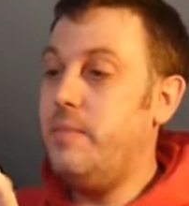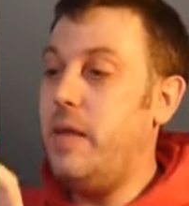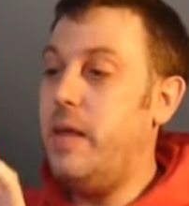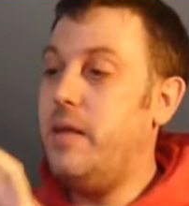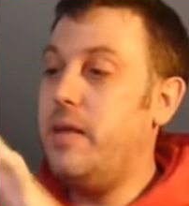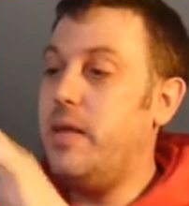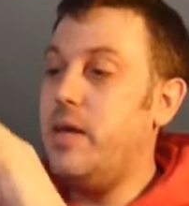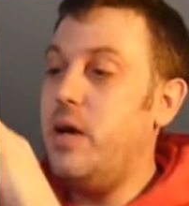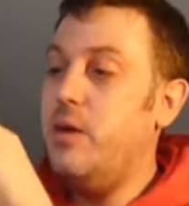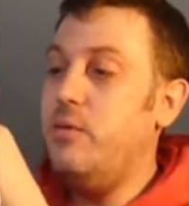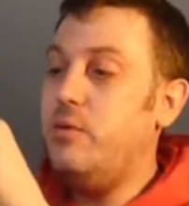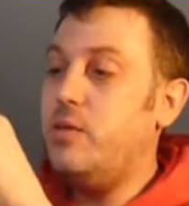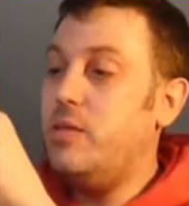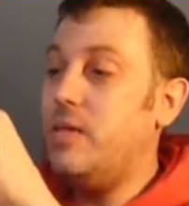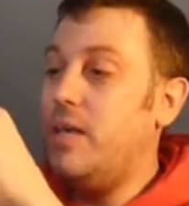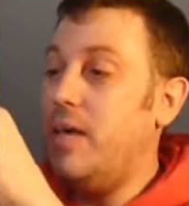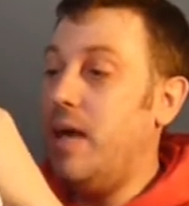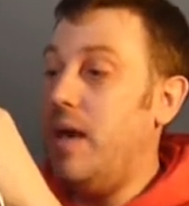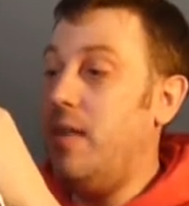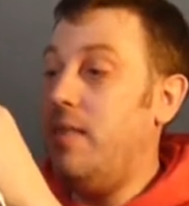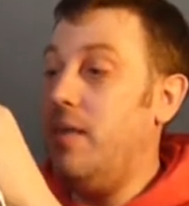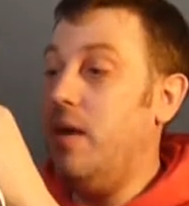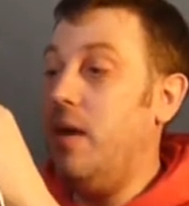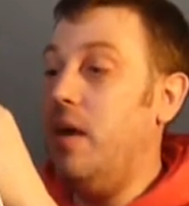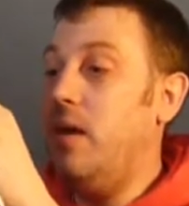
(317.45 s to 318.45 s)
It goes
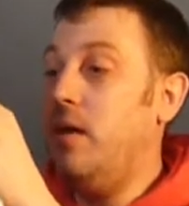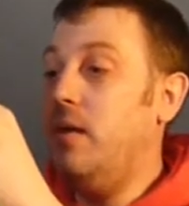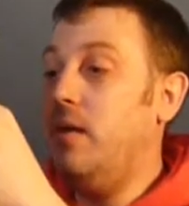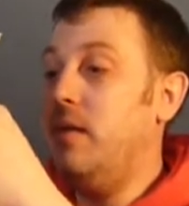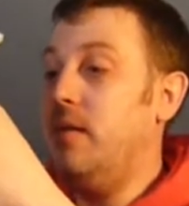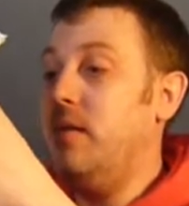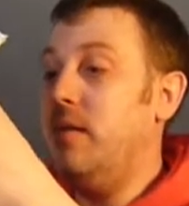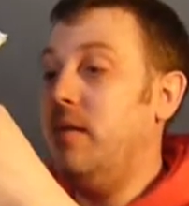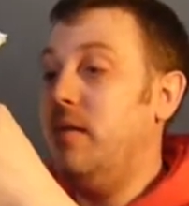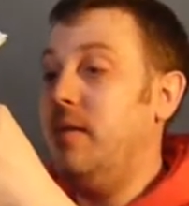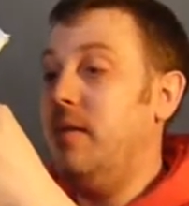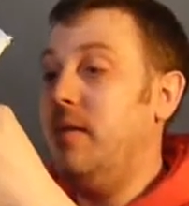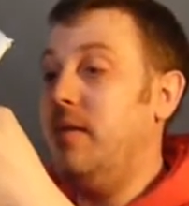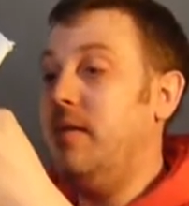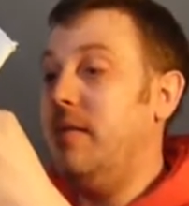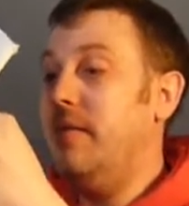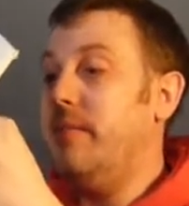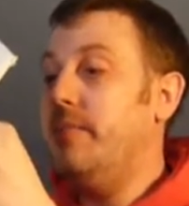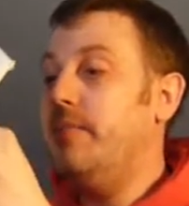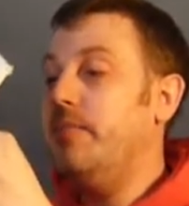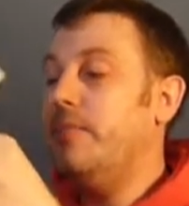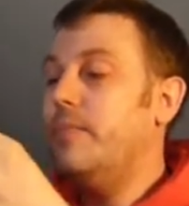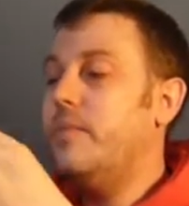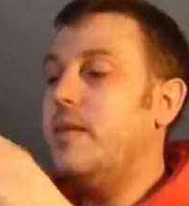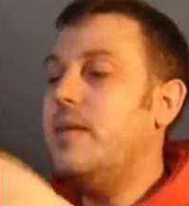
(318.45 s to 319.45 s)
together,
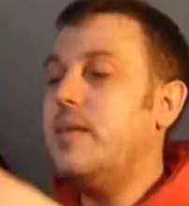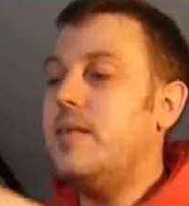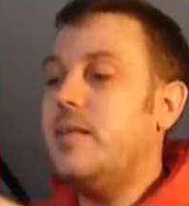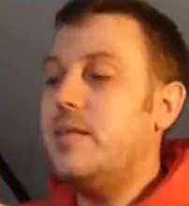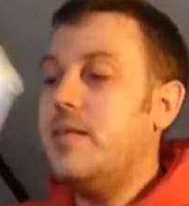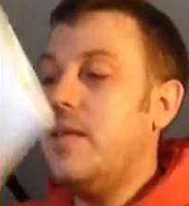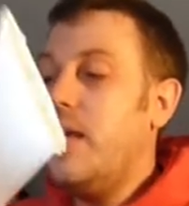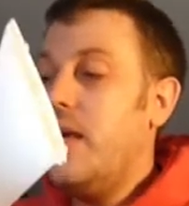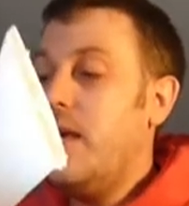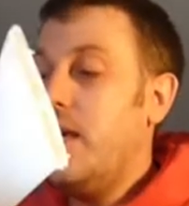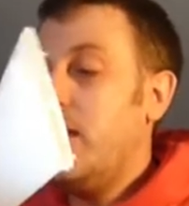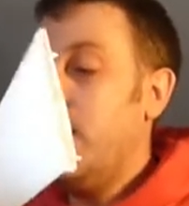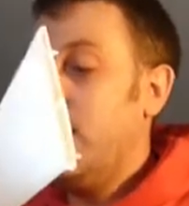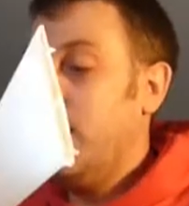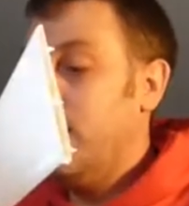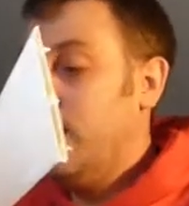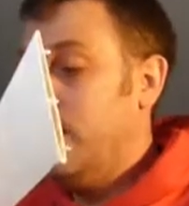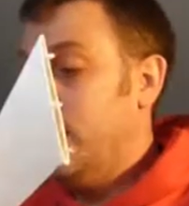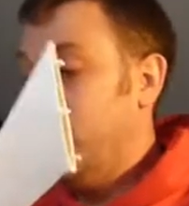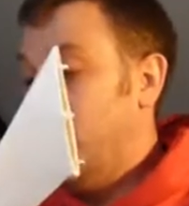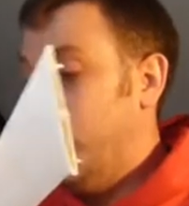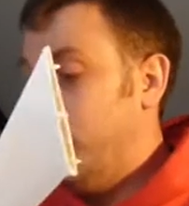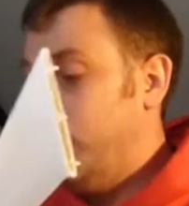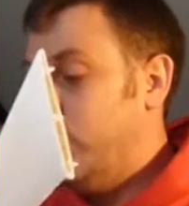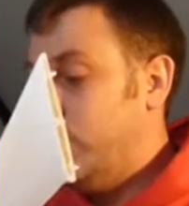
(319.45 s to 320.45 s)
this thing
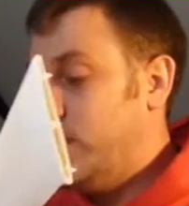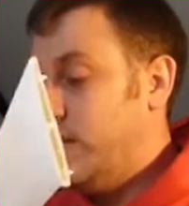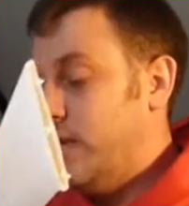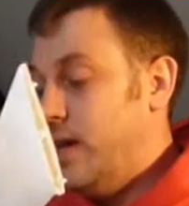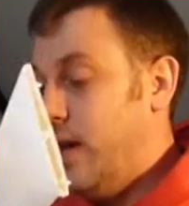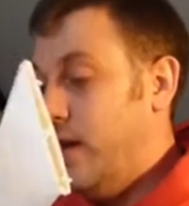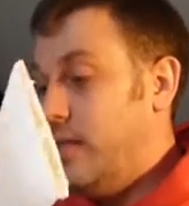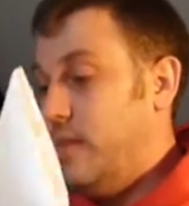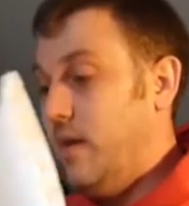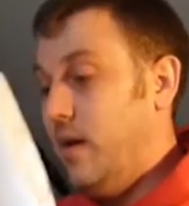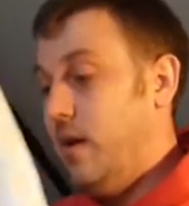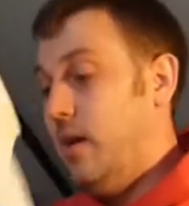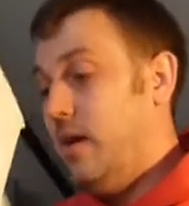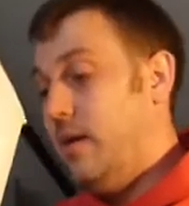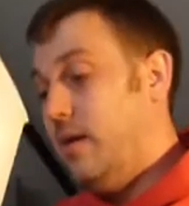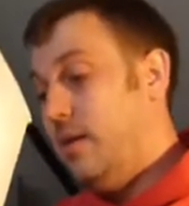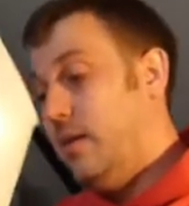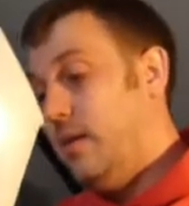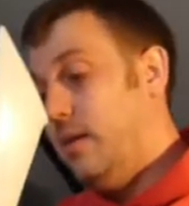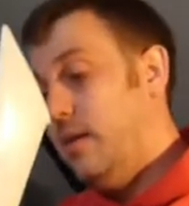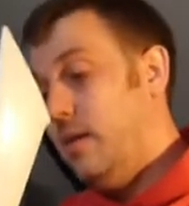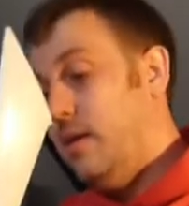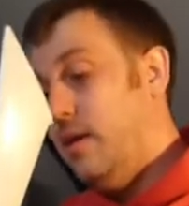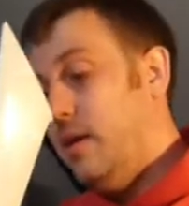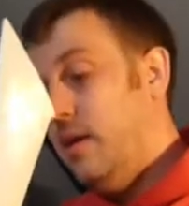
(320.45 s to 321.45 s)
goes together
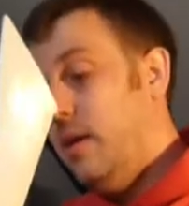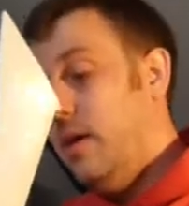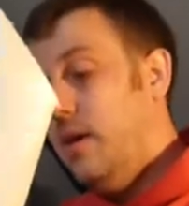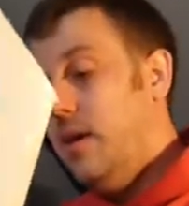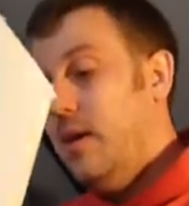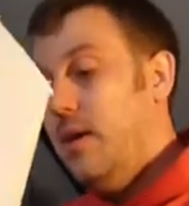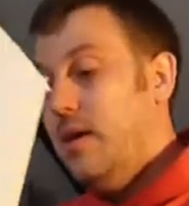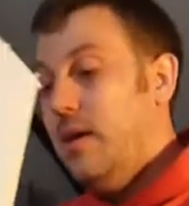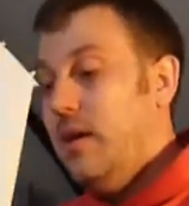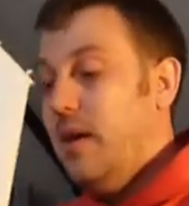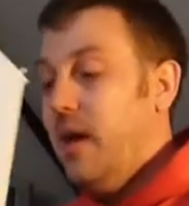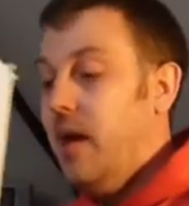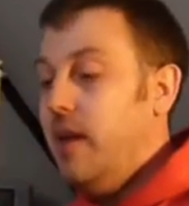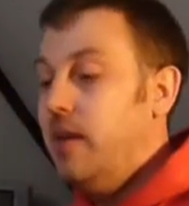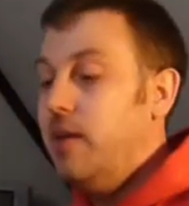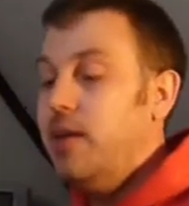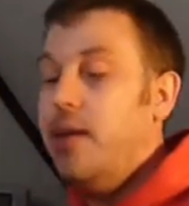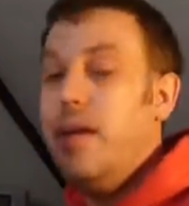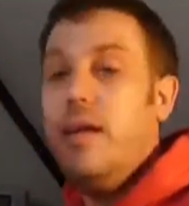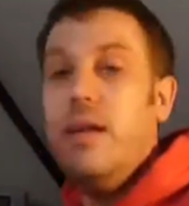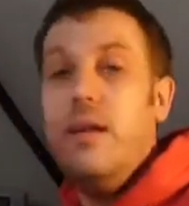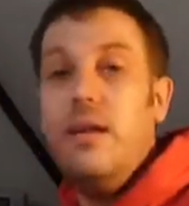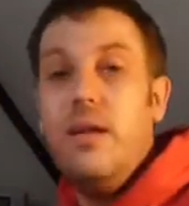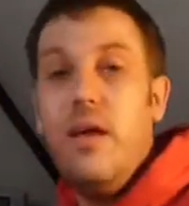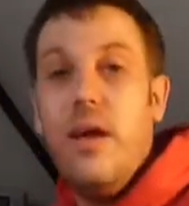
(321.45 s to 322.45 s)
a
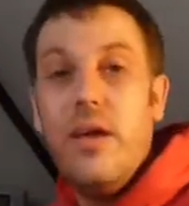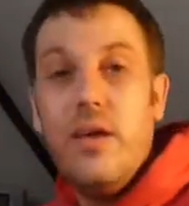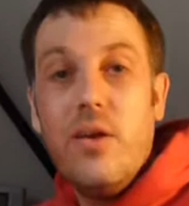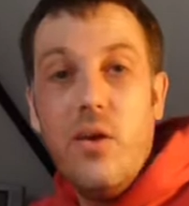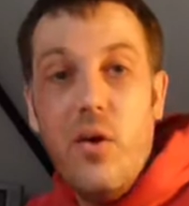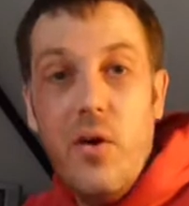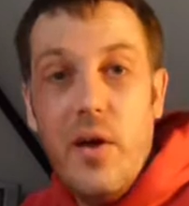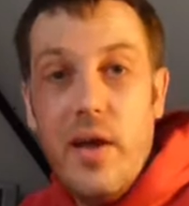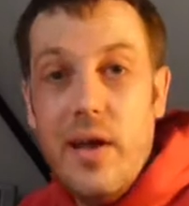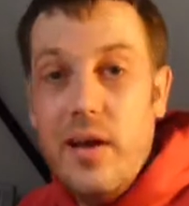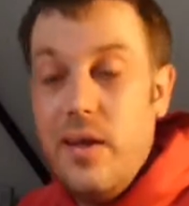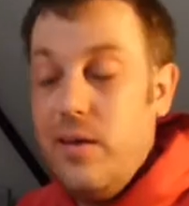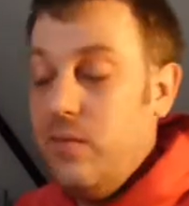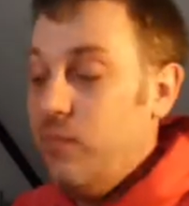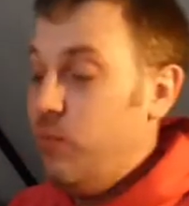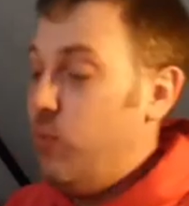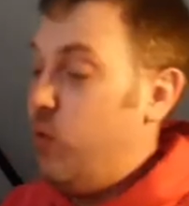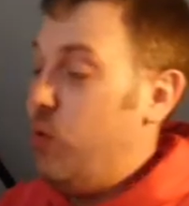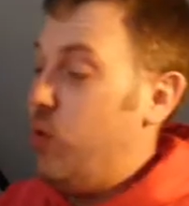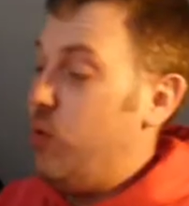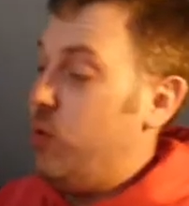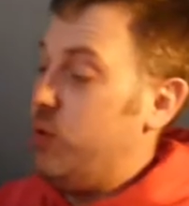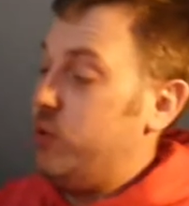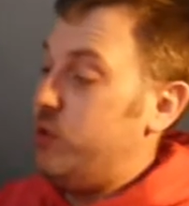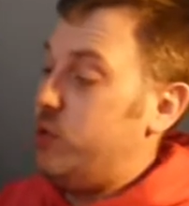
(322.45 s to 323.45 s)
little like oil and
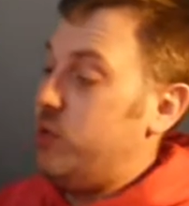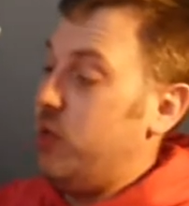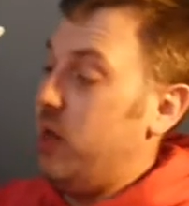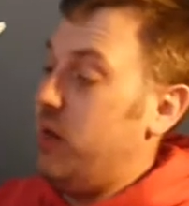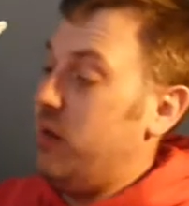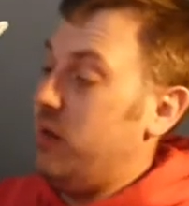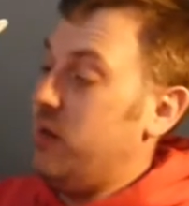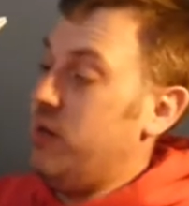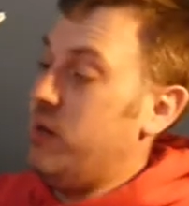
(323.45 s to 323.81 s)
water.